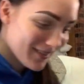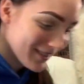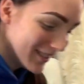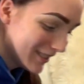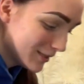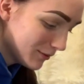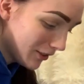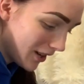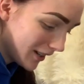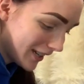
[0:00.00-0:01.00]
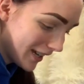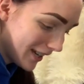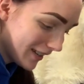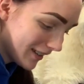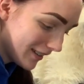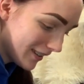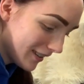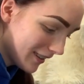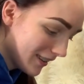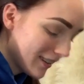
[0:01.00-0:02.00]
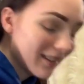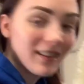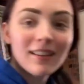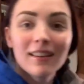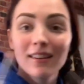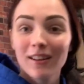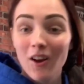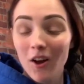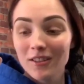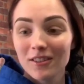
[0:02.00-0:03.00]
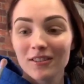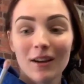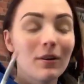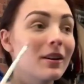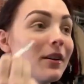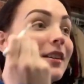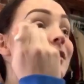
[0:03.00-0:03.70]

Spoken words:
She's vlogging the concert that we're going